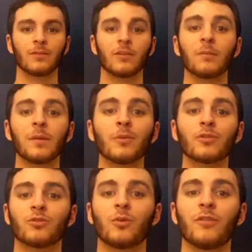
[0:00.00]
Some people
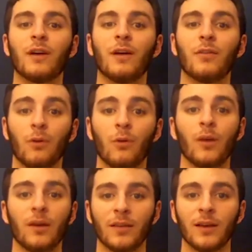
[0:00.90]
just want to follow their own
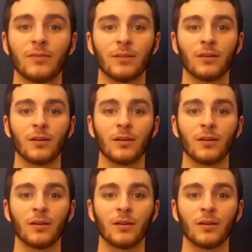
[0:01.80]
way of life,